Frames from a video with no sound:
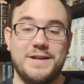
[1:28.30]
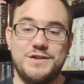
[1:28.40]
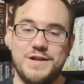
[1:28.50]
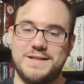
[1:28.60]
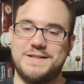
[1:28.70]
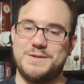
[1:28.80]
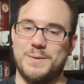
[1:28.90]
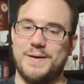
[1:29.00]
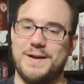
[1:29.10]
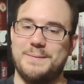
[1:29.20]
Chess
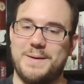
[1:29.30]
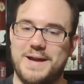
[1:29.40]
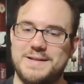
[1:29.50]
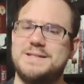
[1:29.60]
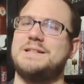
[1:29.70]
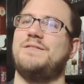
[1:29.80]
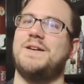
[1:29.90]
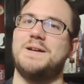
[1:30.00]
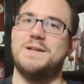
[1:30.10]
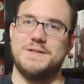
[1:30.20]
Story by
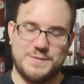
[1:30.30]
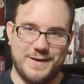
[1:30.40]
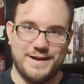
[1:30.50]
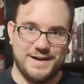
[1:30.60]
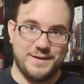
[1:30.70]
Stefan Zweig,